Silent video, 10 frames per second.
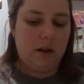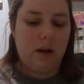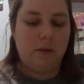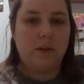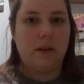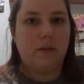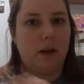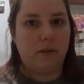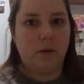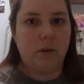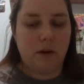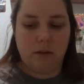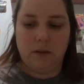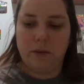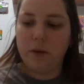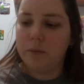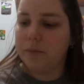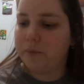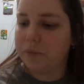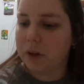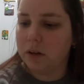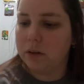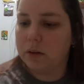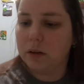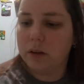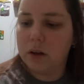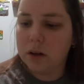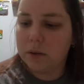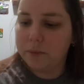I will save that for a review. I'll do it in a look.